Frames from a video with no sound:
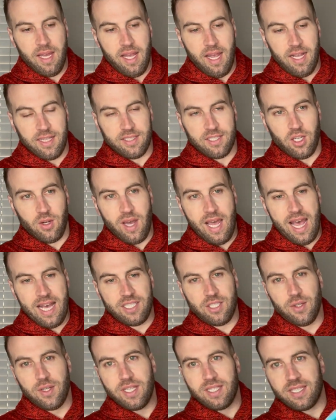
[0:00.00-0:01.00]
And so
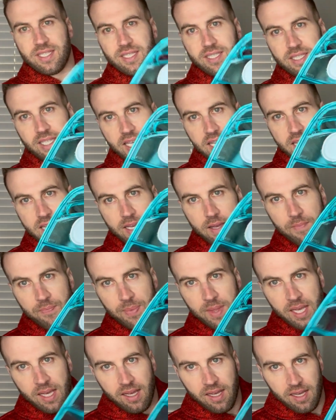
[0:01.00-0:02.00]
as you can see,
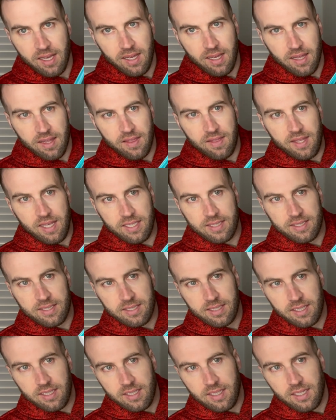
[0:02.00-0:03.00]

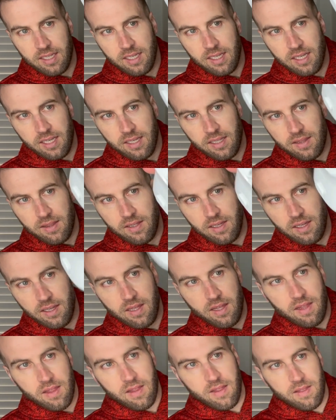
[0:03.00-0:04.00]
this,
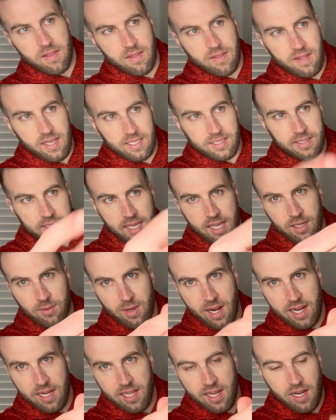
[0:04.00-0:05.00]
the, this thing
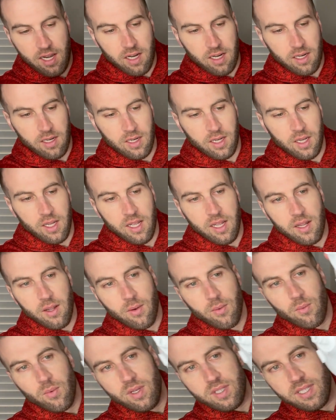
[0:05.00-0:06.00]
right here
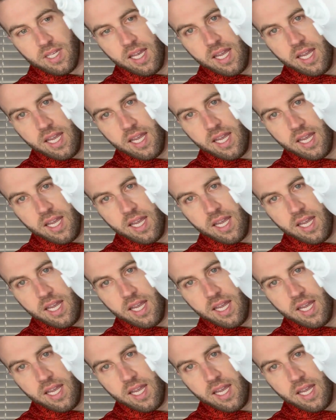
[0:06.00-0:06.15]
was